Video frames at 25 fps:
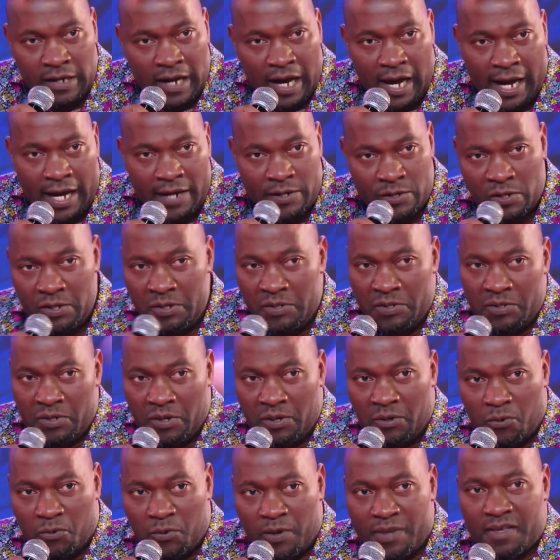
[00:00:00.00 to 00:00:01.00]
I don't
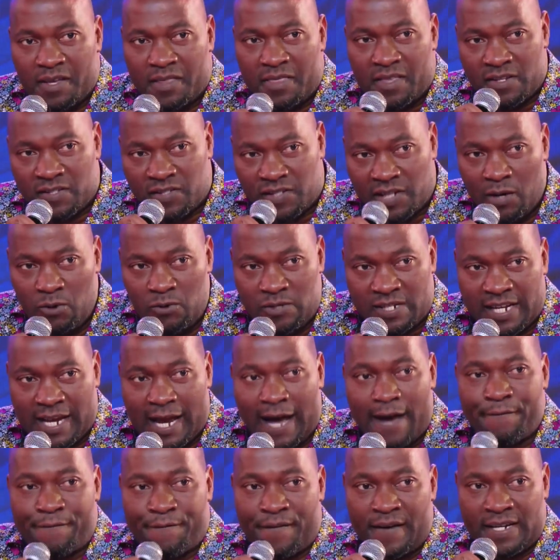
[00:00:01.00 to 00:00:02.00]
know whether the shouting
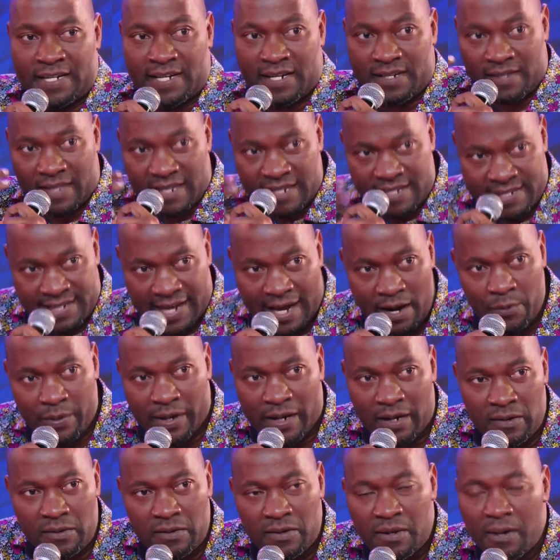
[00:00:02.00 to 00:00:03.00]
affected the
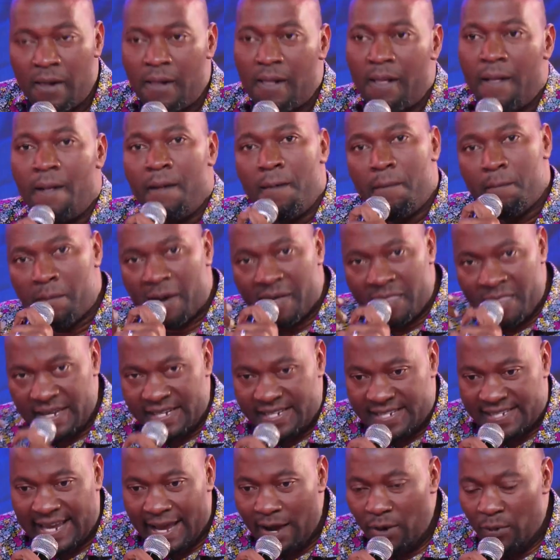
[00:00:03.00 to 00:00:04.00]
towel, but the
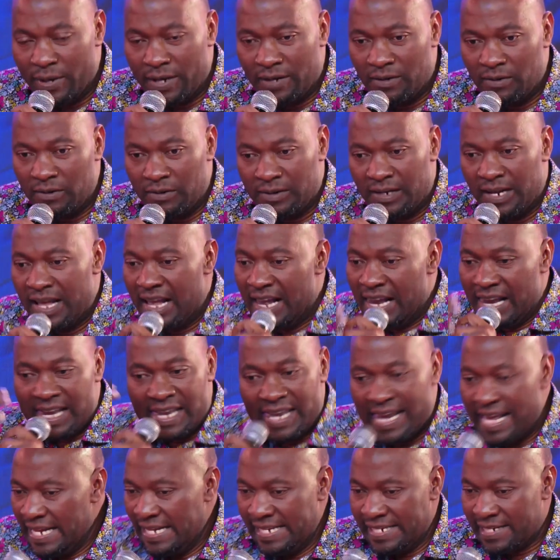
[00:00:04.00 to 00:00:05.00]
towel
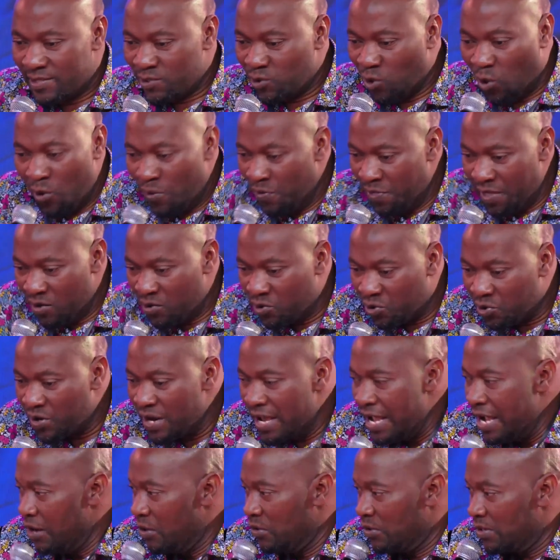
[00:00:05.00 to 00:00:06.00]
landed on the
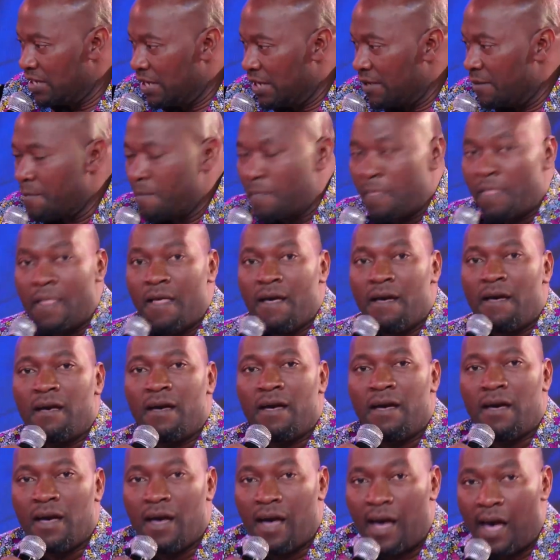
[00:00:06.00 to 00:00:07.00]
ground.
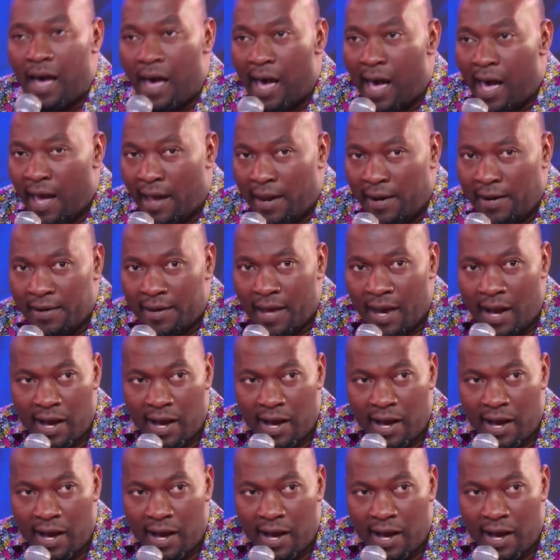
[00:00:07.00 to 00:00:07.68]
And